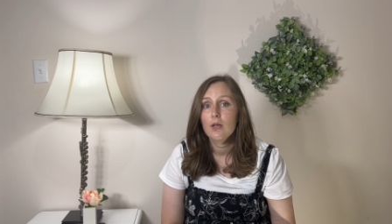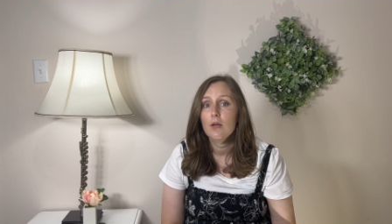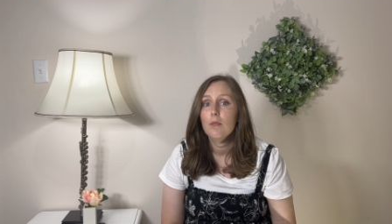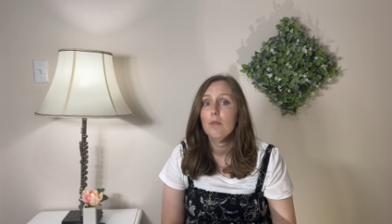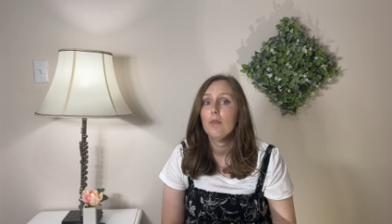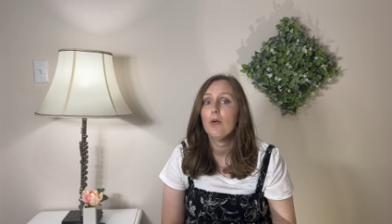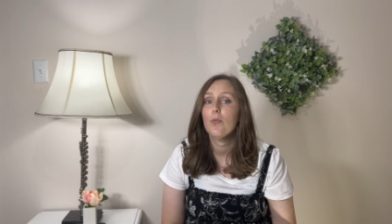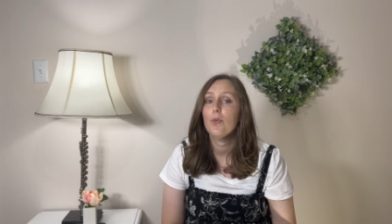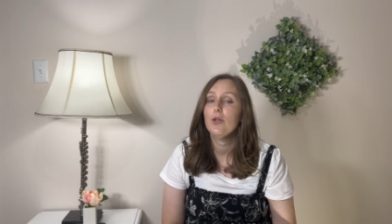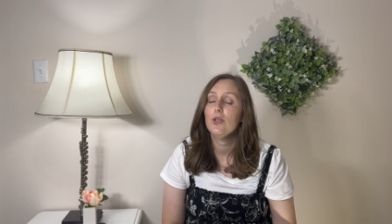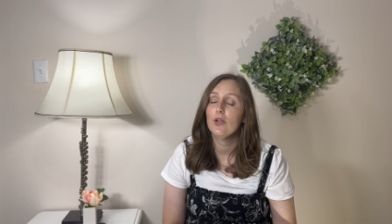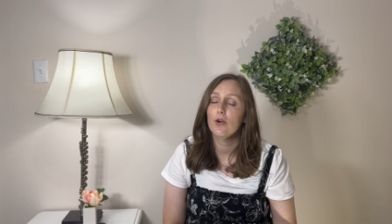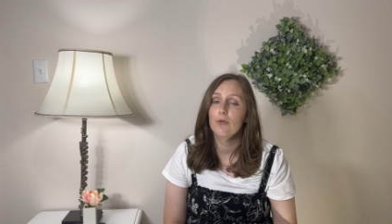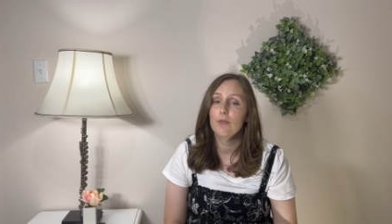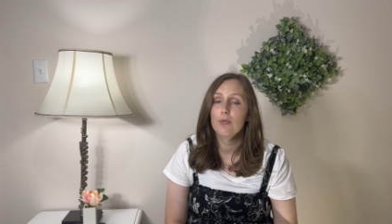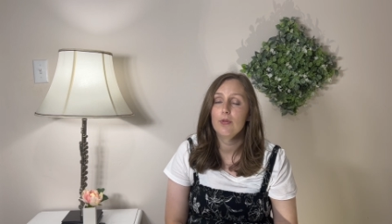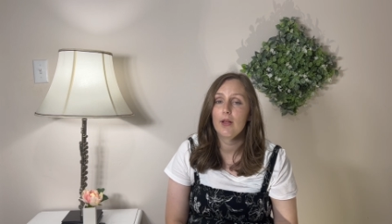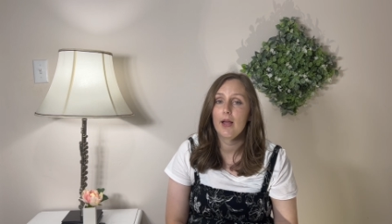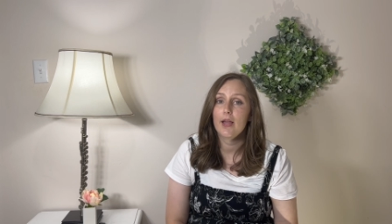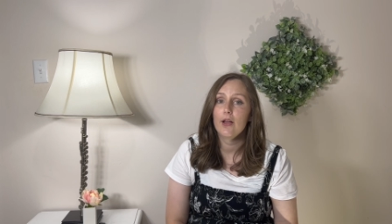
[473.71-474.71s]
but we
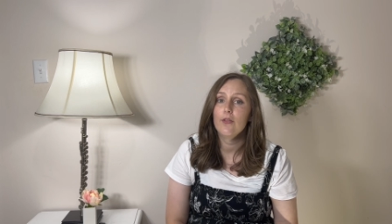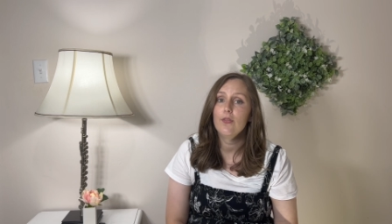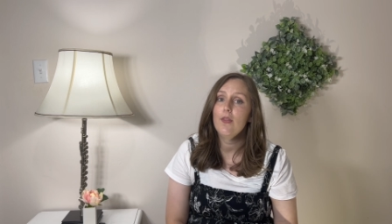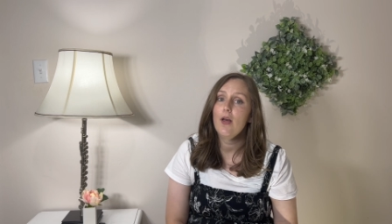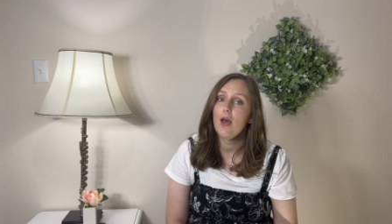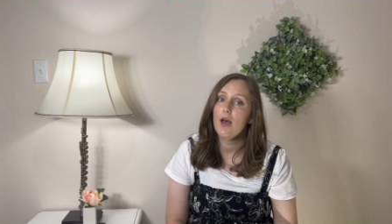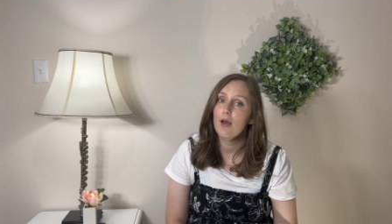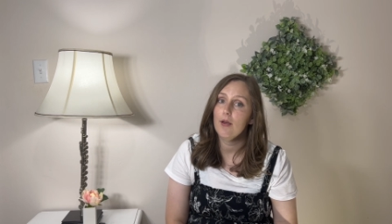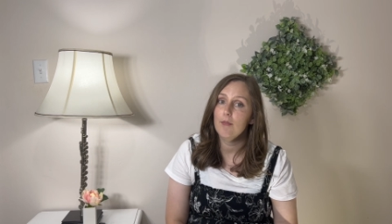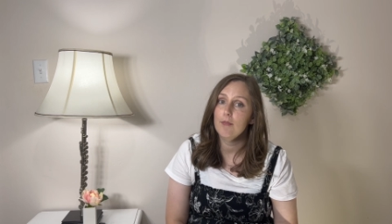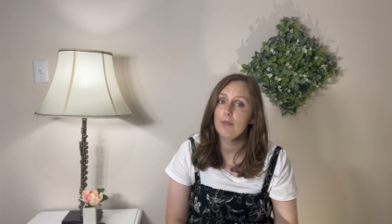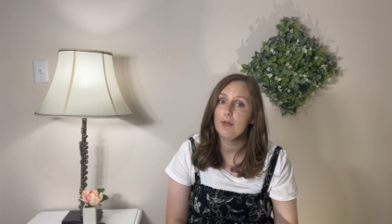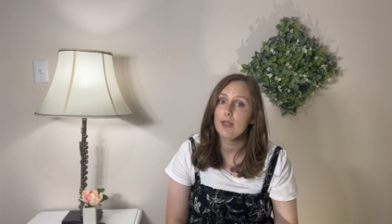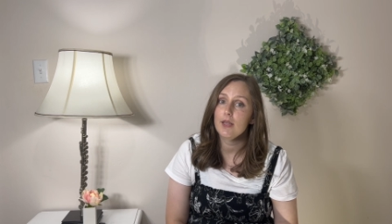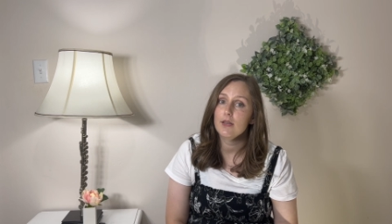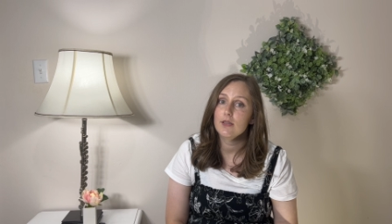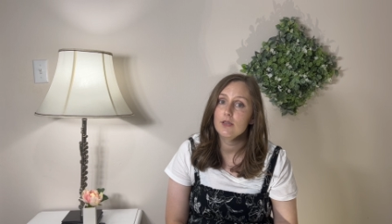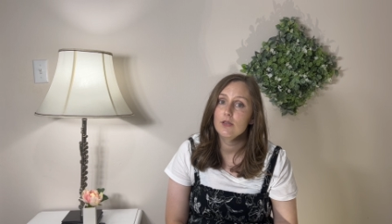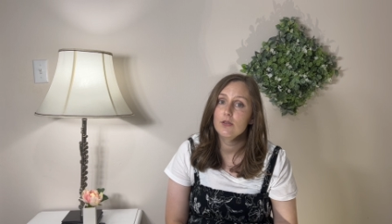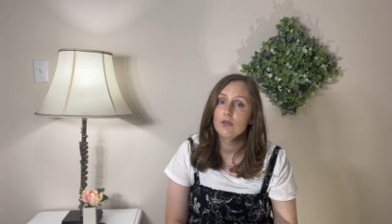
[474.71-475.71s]
don't play on the
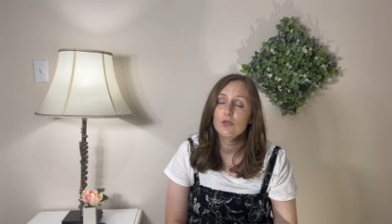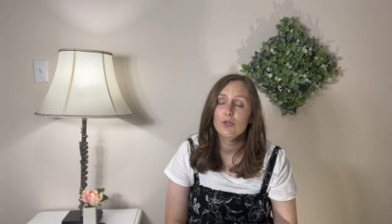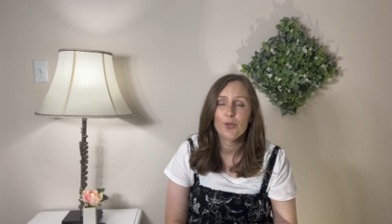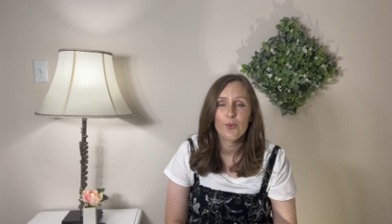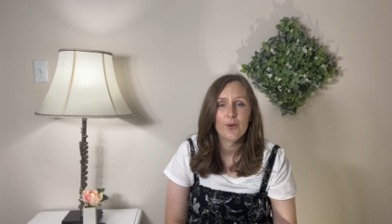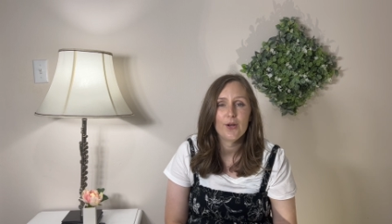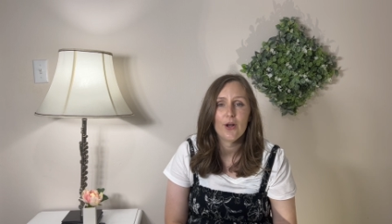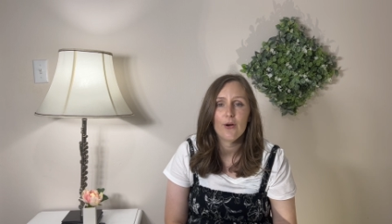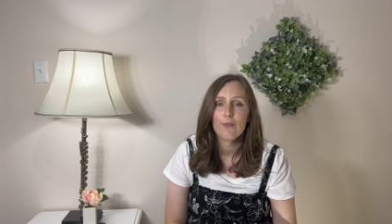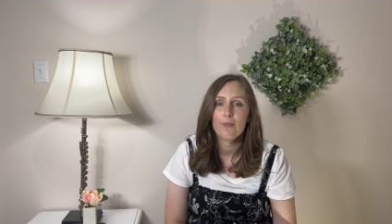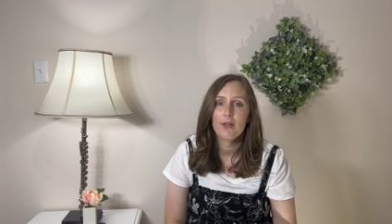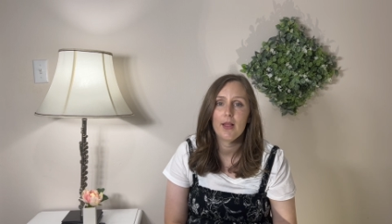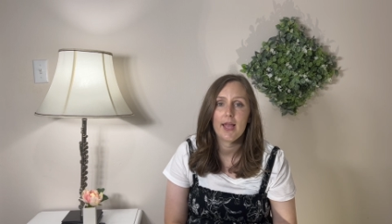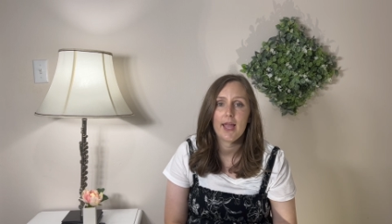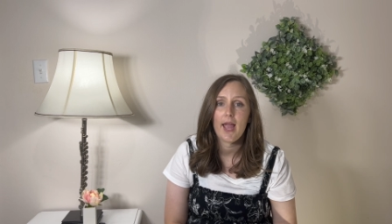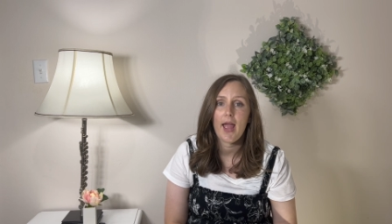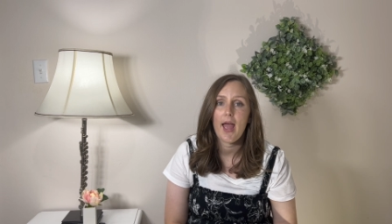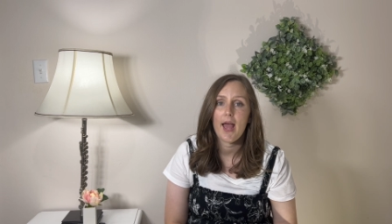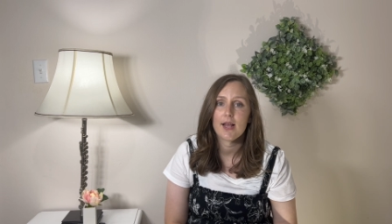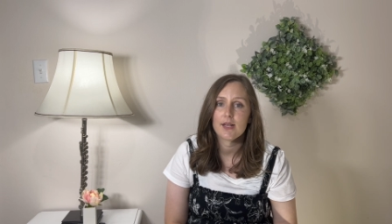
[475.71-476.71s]
upbeat. So we don't play
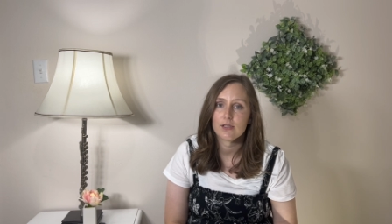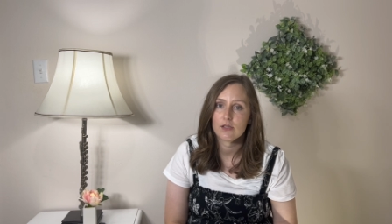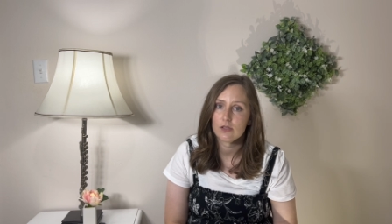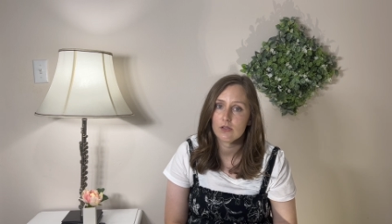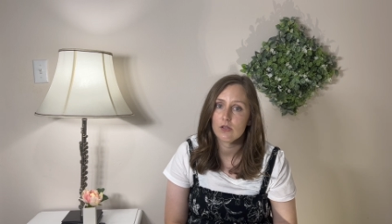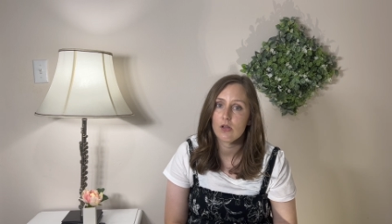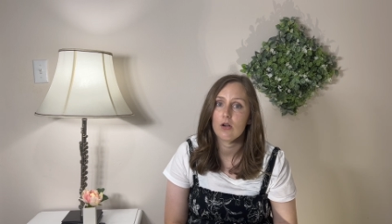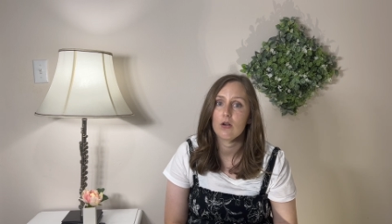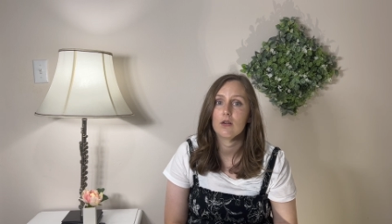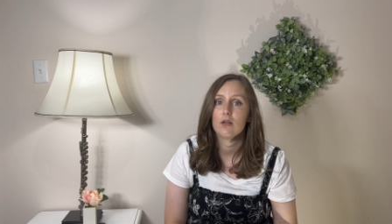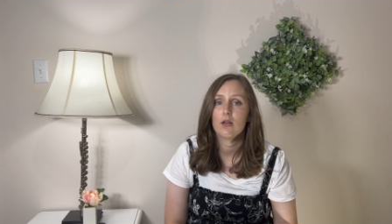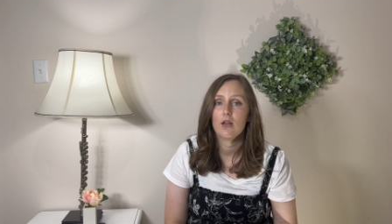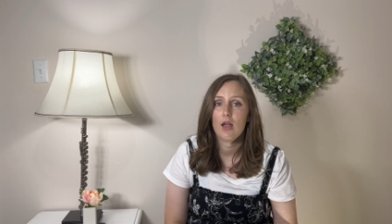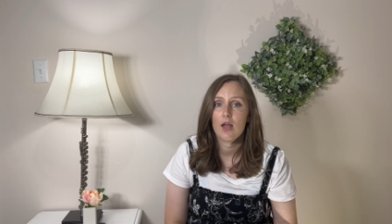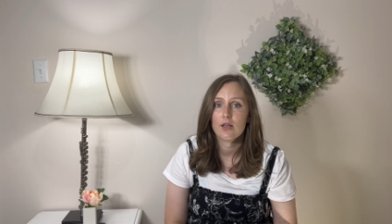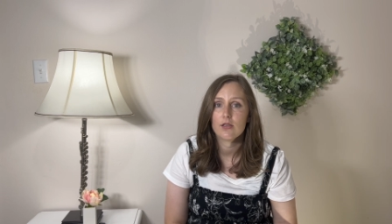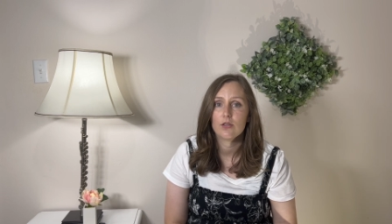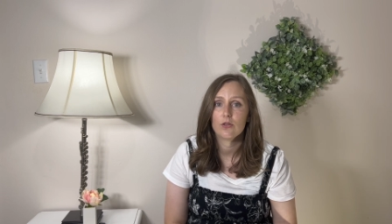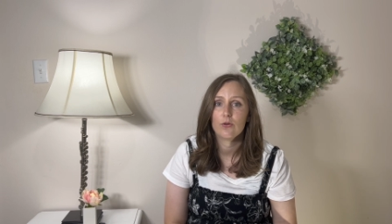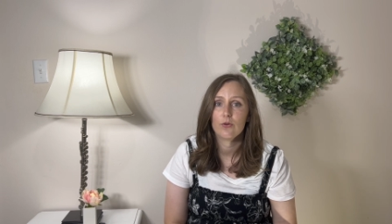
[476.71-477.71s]
it as long
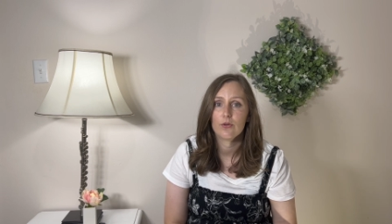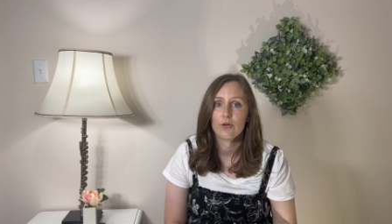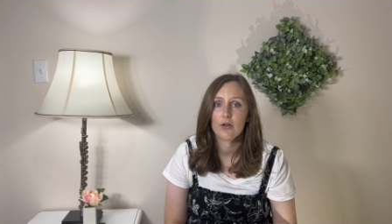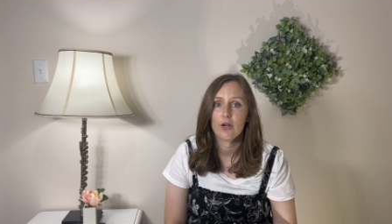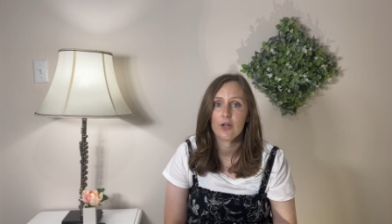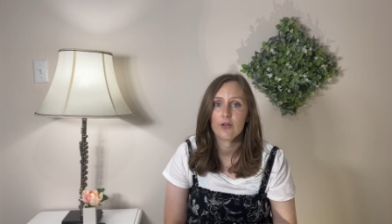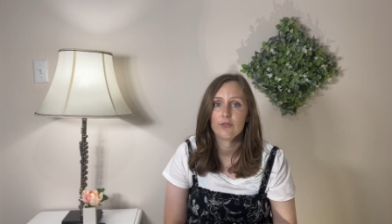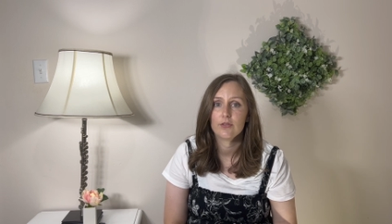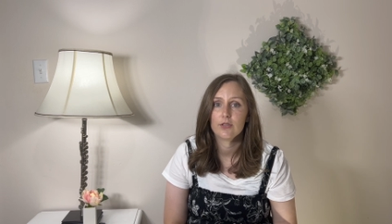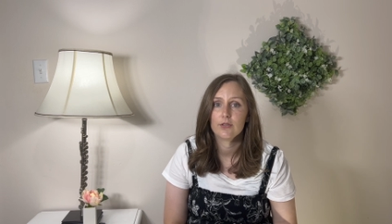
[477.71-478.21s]
as a quarter note.